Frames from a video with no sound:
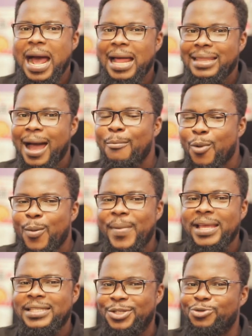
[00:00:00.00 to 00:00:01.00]
At that
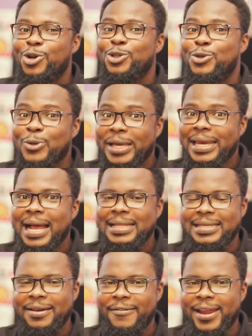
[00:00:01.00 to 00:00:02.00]
moment, she was looking
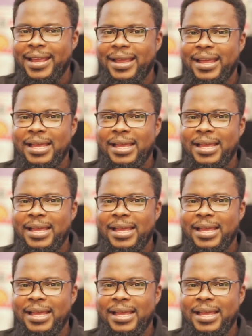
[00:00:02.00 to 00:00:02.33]
at Tariq